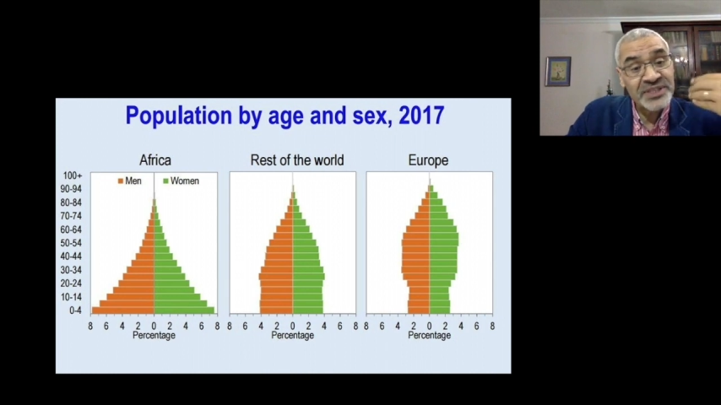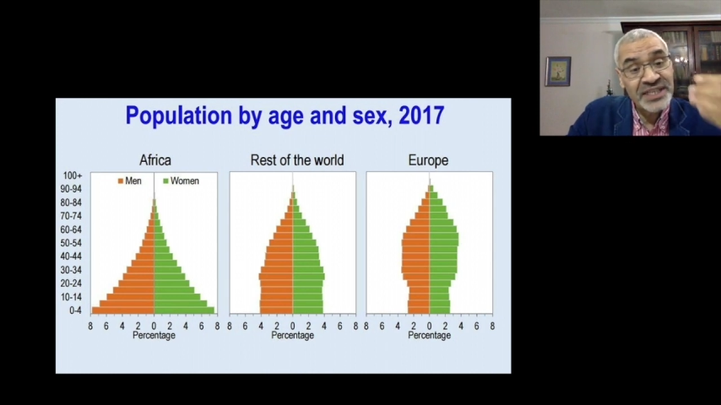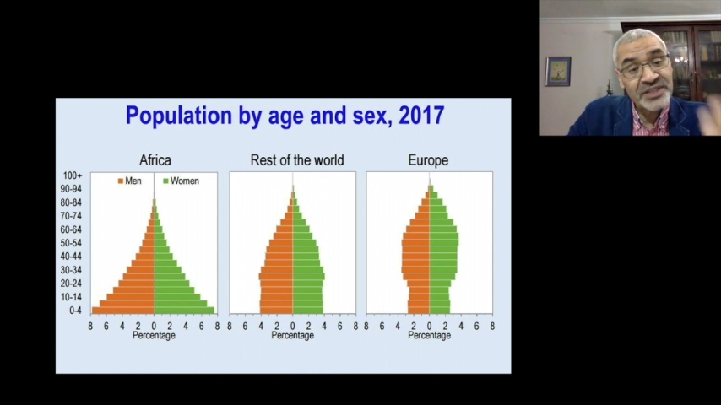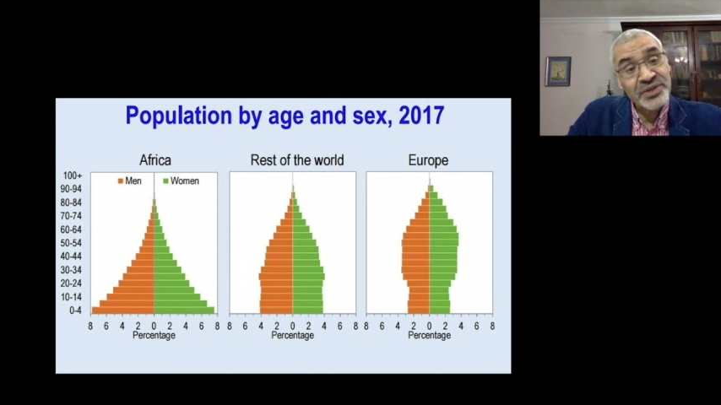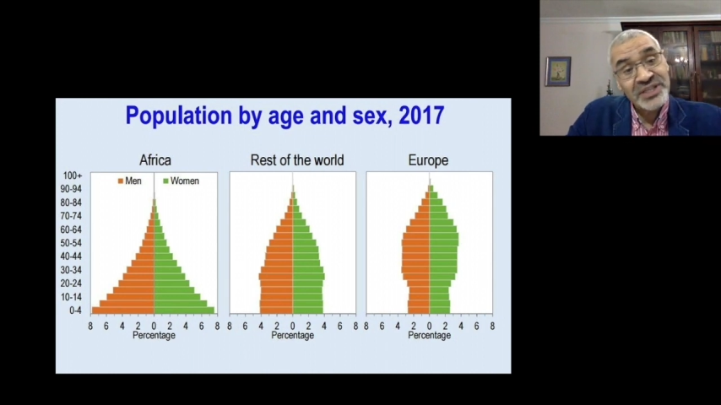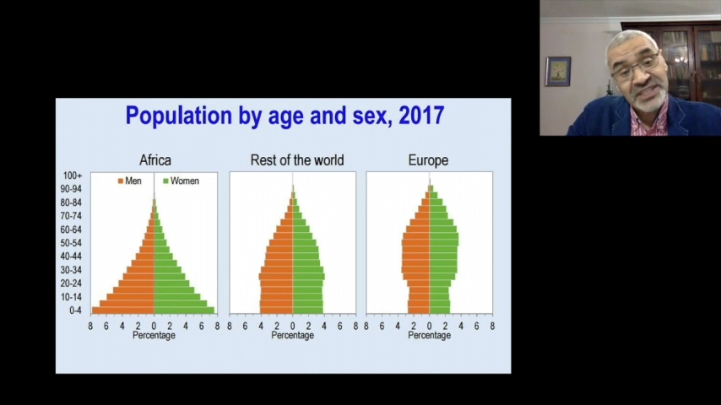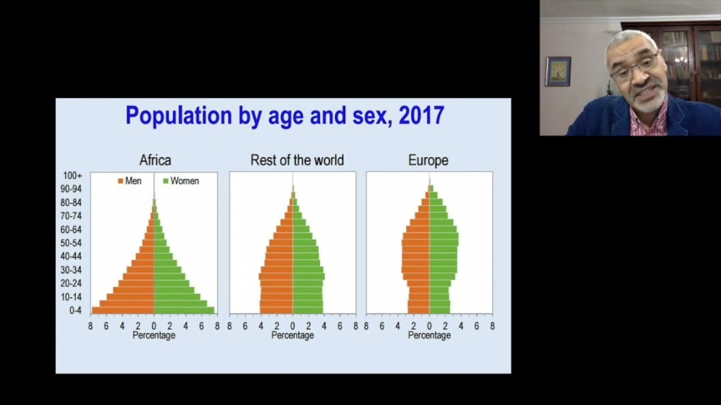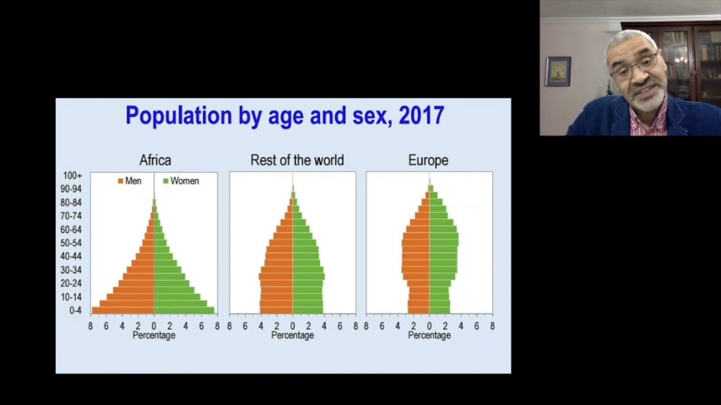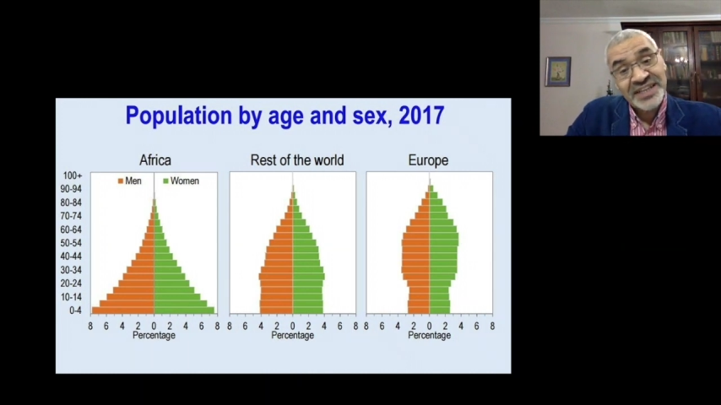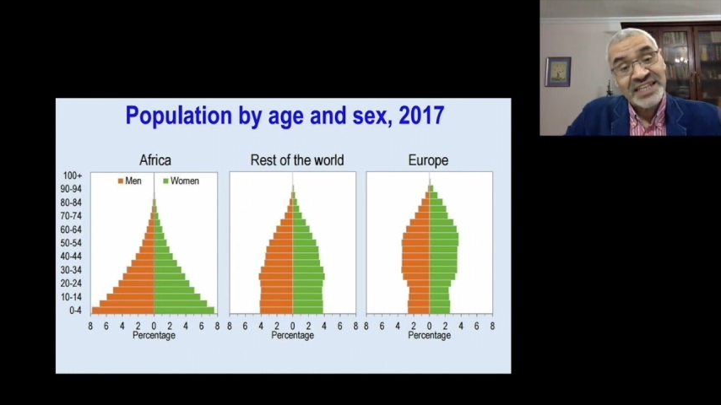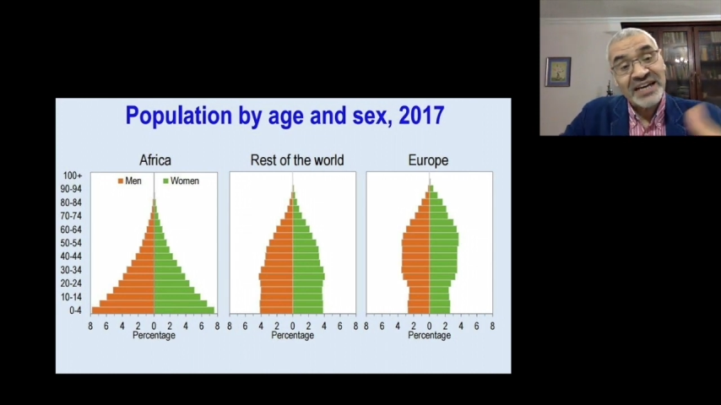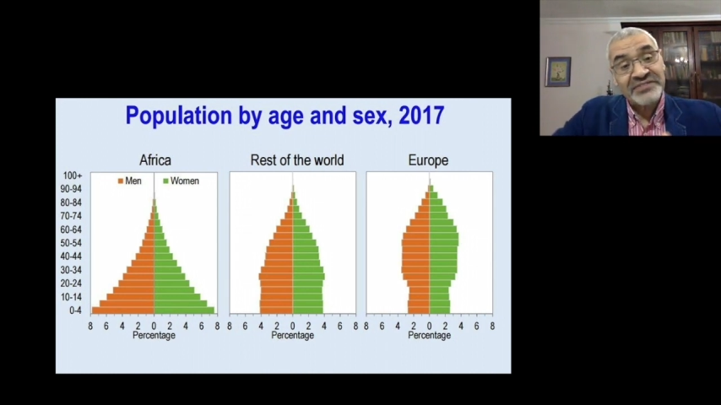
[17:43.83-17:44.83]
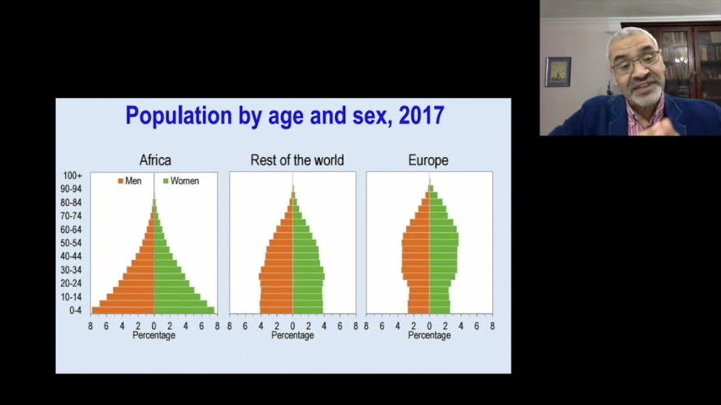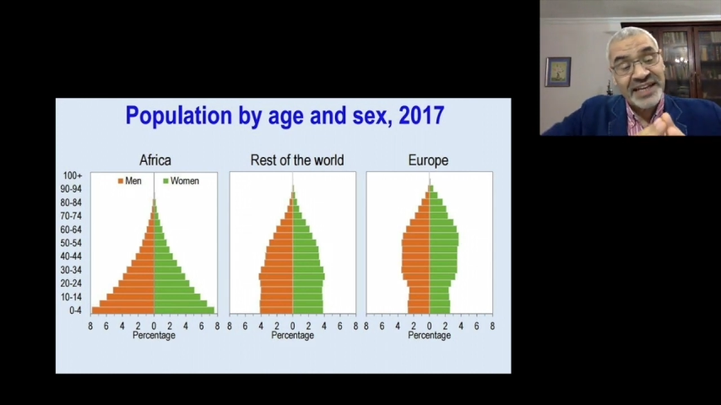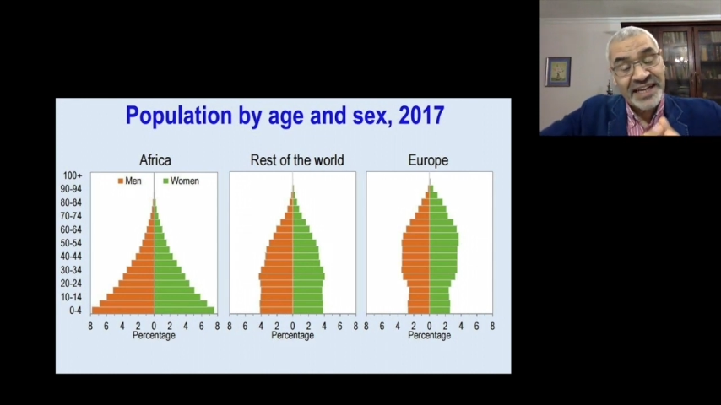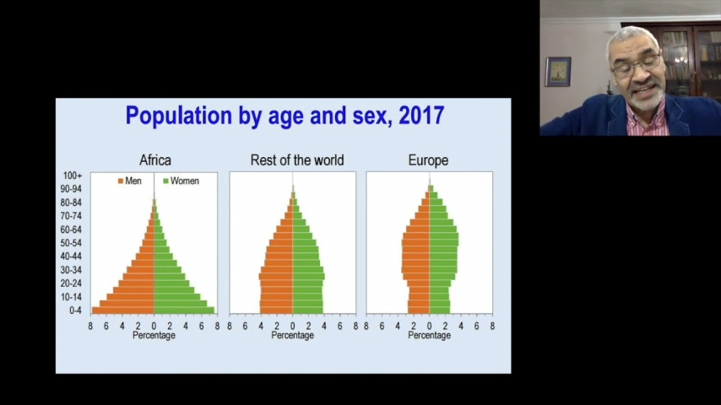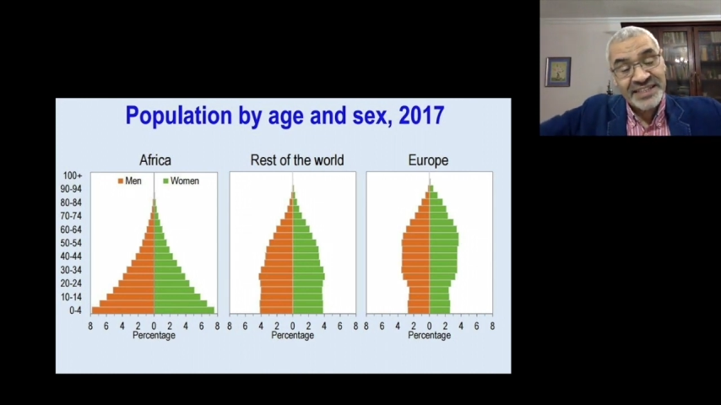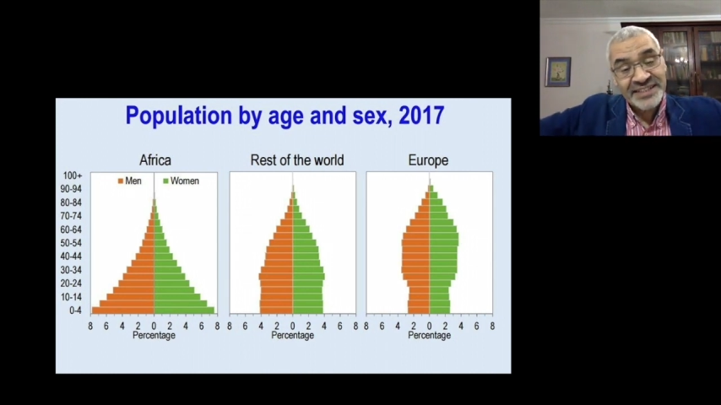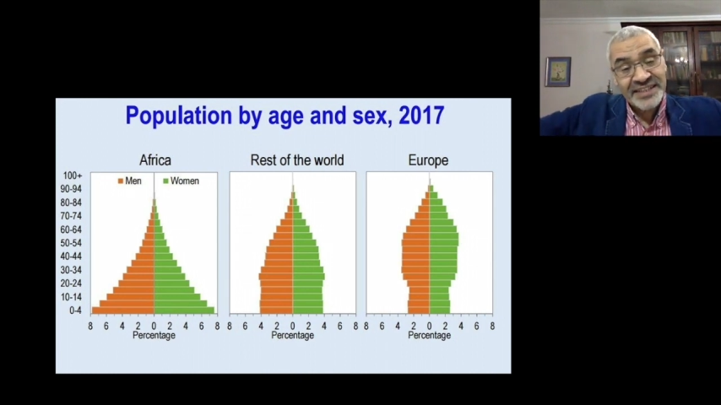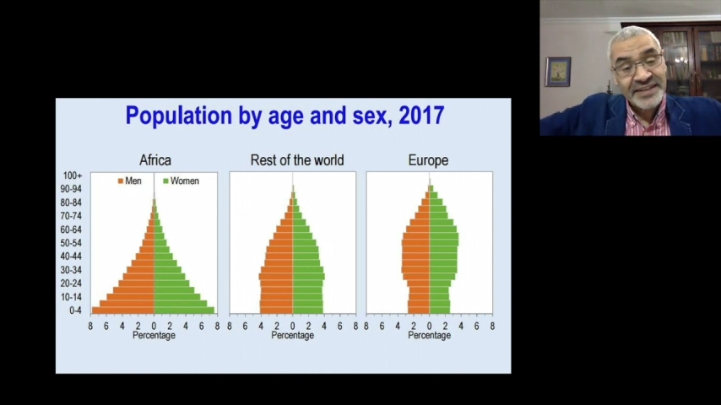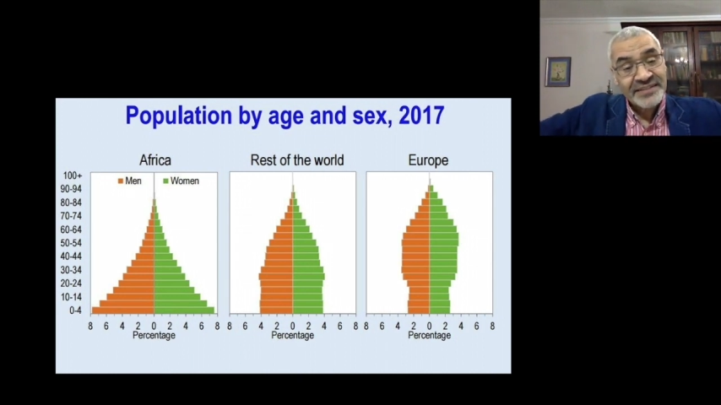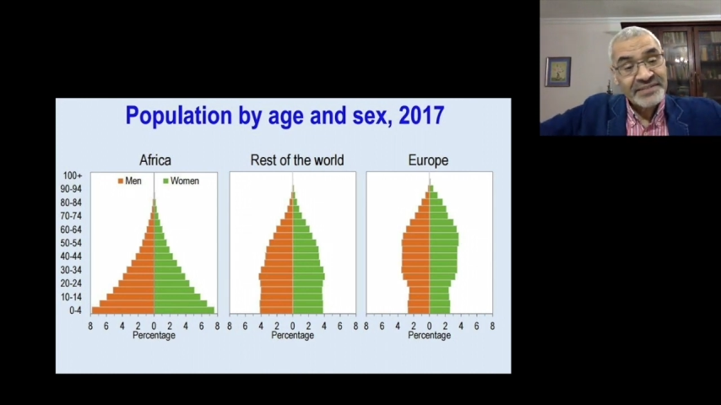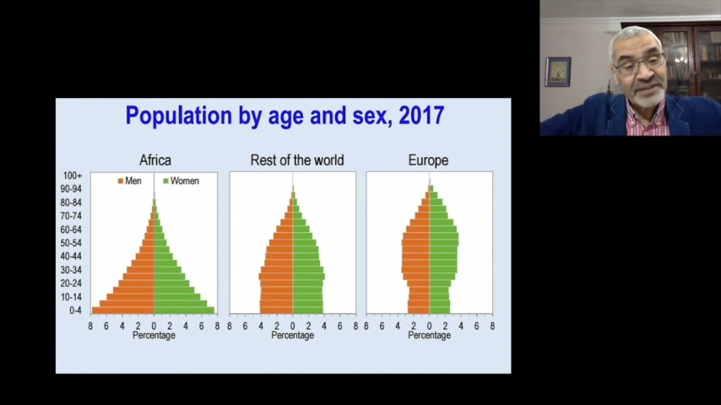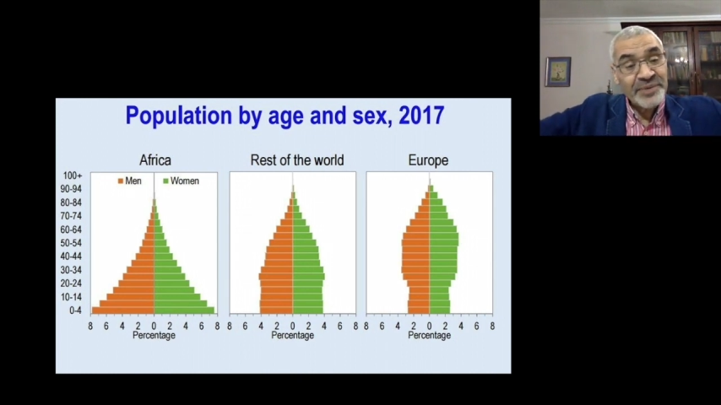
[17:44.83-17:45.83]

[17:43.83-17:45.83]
You can see that Africa the